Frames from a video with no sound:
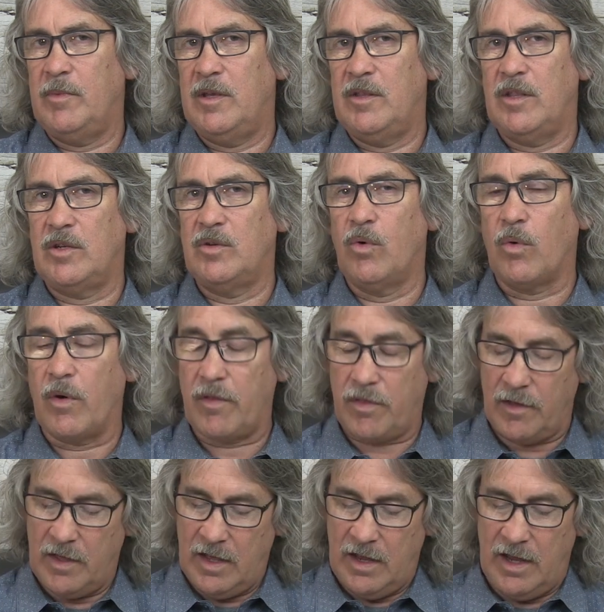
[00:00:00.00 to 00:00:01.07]
in the north,
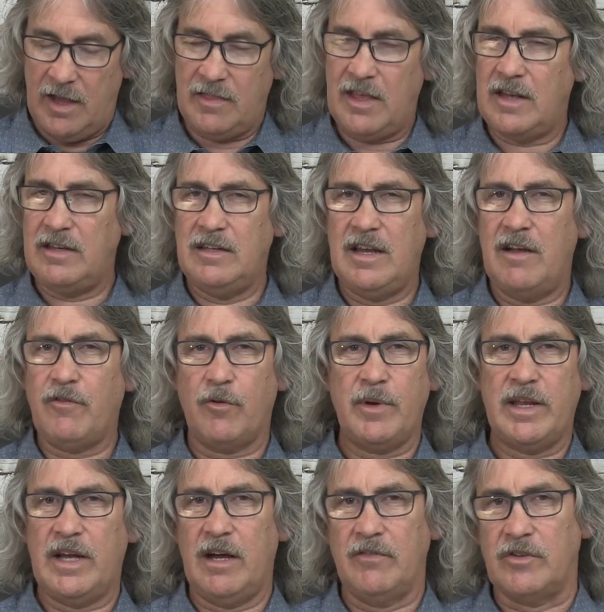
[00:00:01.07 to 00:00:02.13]
and then never
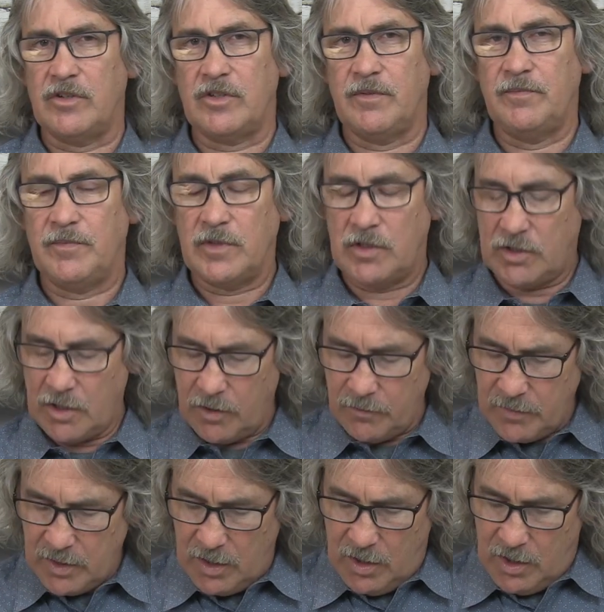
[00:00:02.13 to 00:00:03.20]
recovers. So
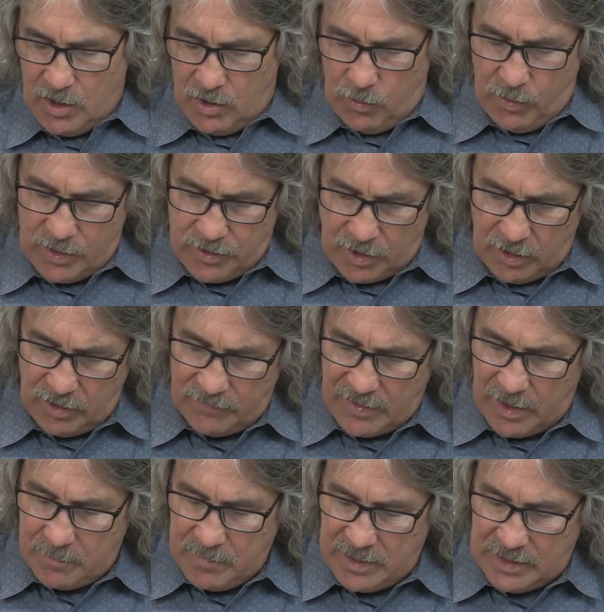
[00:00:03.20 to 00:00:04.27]
with all of
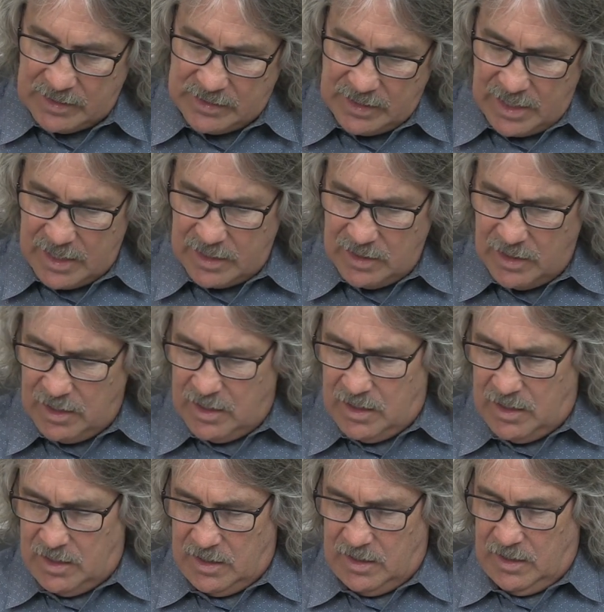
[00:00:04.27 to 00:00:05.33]
that being said,
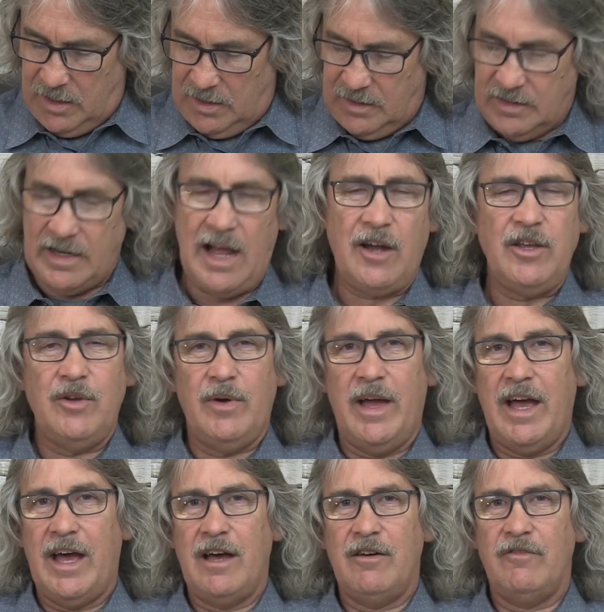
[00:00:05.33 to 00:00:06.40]
now you
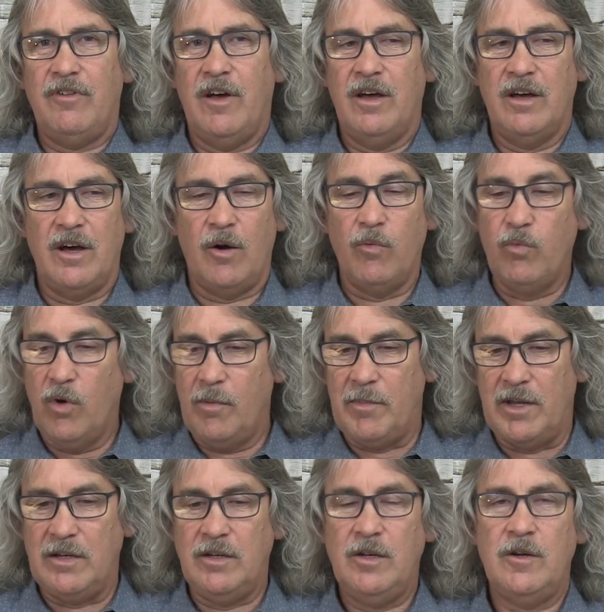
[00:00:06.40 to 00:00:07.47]
have a
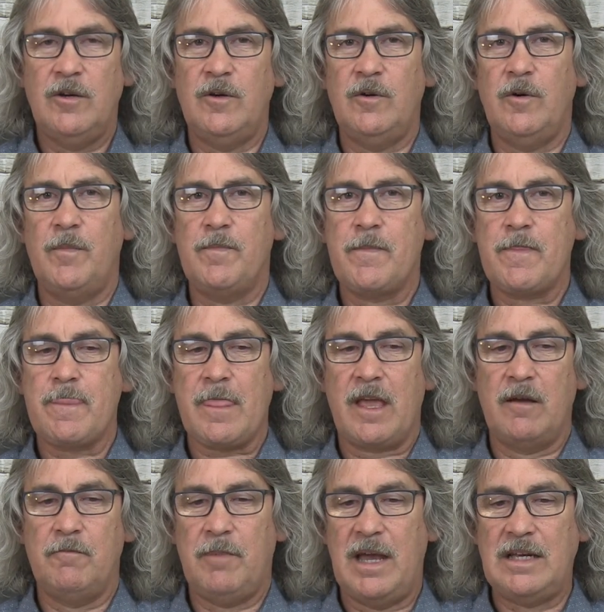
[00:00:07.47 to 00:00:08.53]
woman who
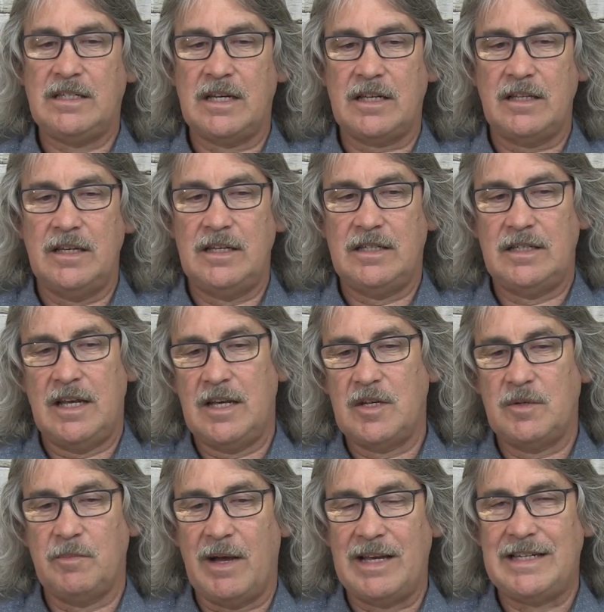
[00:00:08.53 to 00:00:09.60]
basically
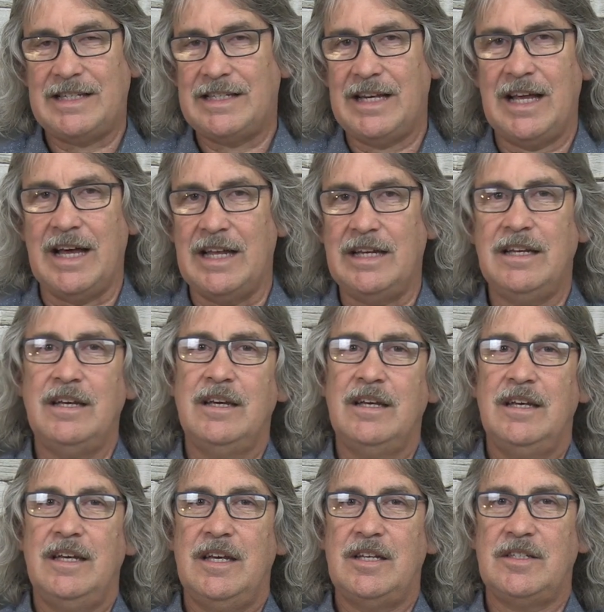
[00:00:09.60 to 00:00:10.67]
says, my son
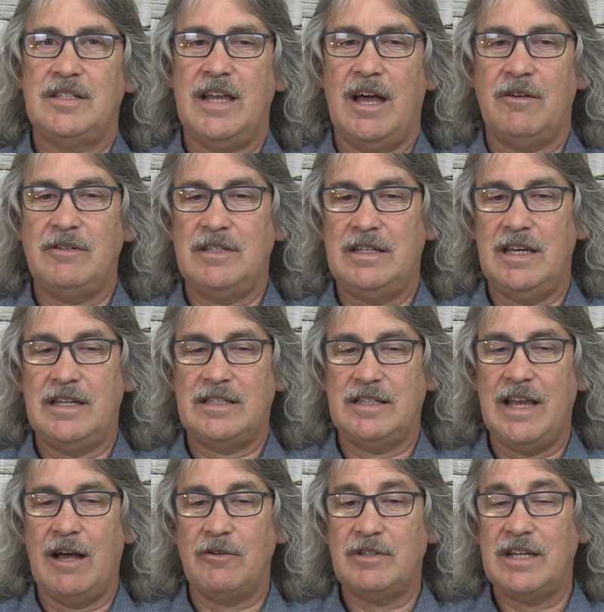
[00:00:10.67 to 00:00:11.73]
is now
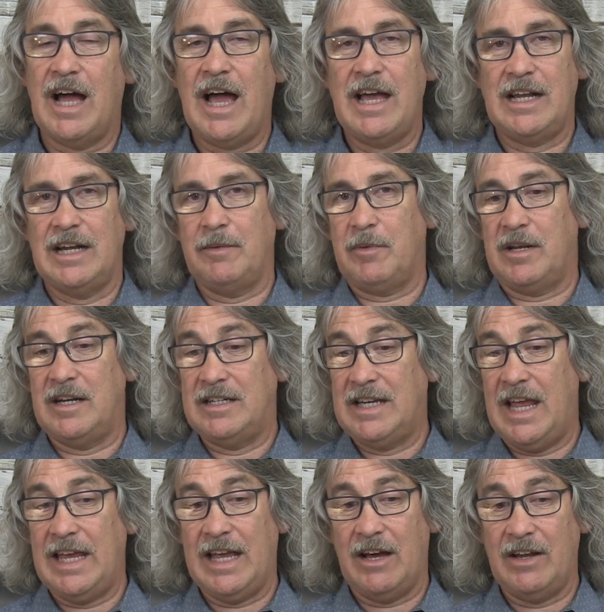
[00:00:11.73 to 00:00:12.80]
died, and I'm going to
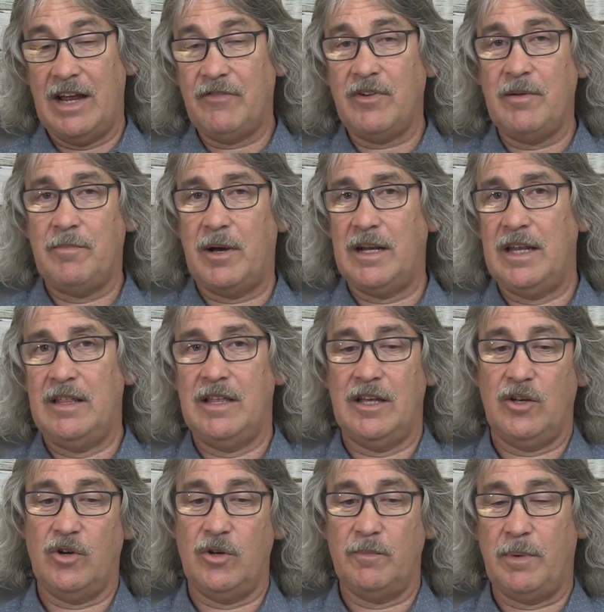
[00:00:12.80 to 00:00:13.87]
take out everybody
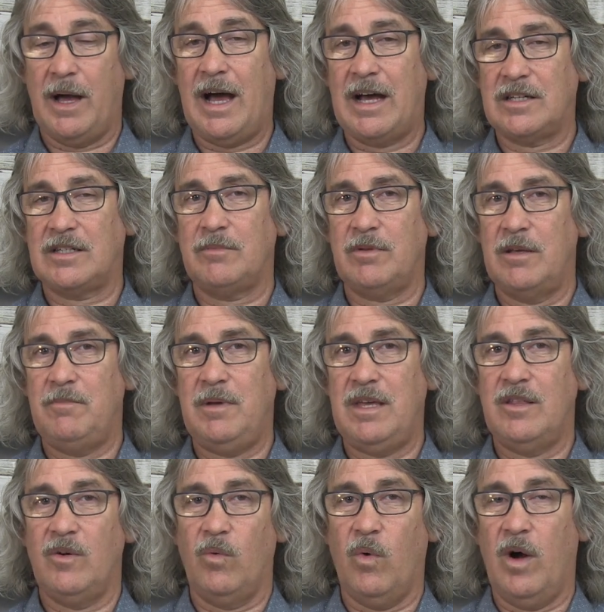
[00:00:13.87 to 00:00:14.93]
that could possibly be
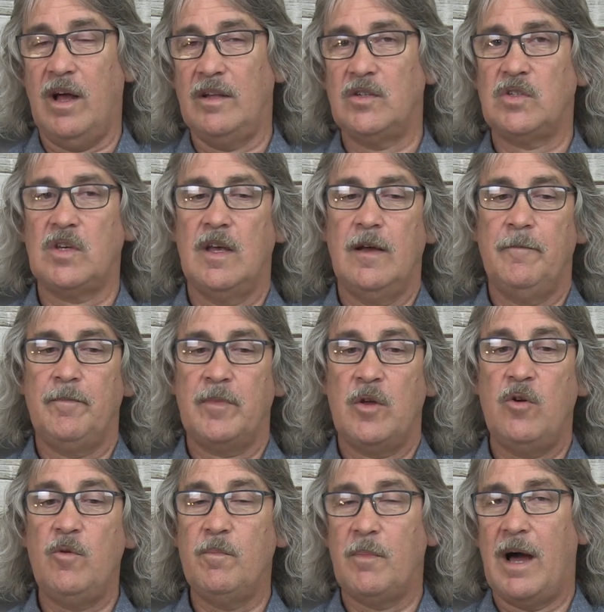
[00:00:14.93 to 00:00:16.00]
the ones
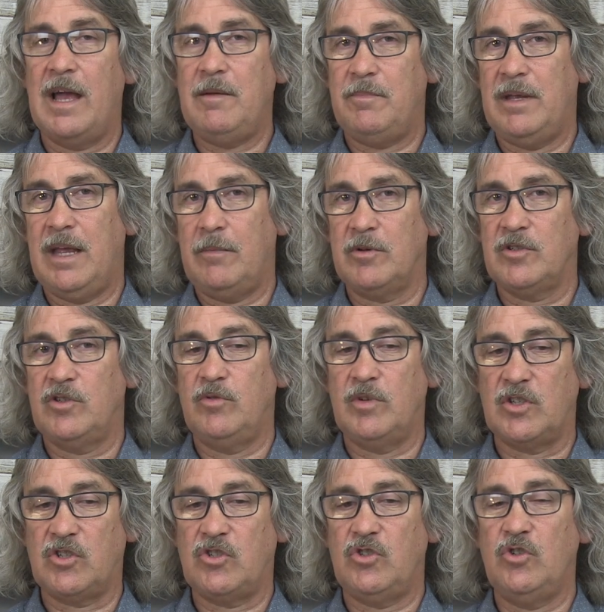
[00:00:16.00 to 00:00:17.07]
who might be able to
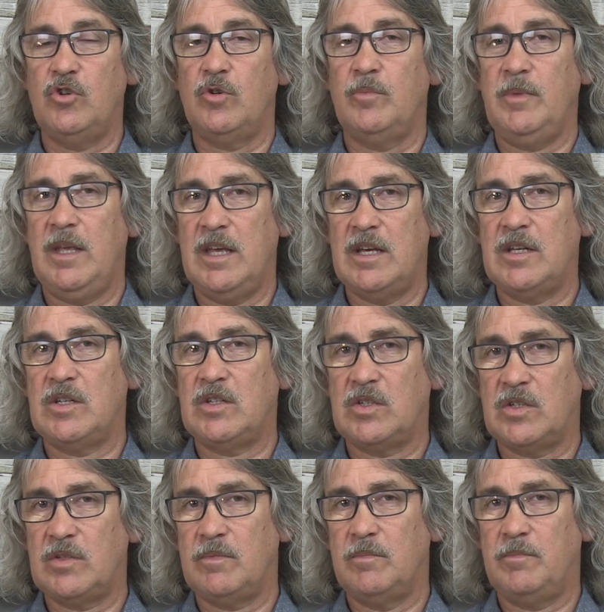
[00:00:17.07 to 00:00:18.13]
assume
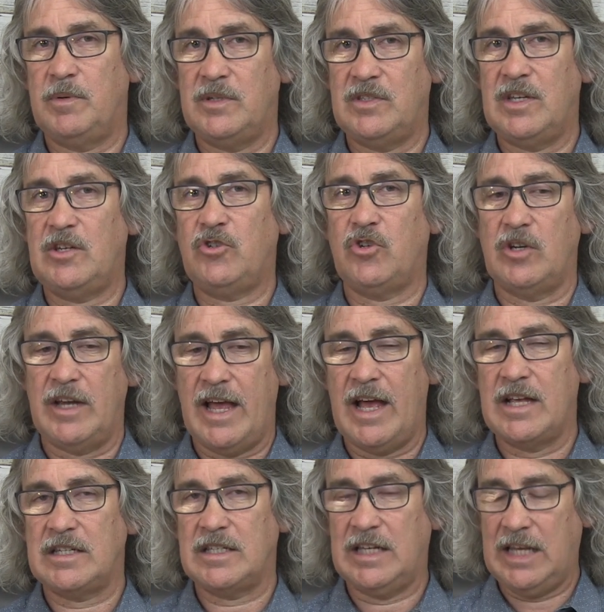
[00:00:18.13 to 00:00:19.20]
his position
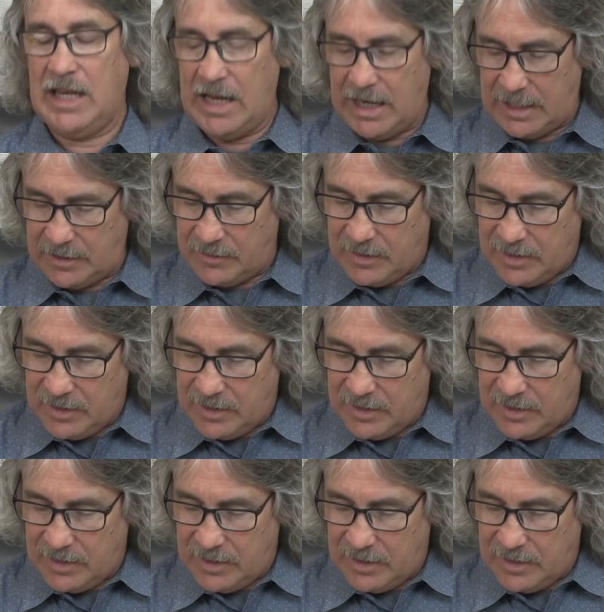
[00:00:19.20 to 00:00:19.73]
as king.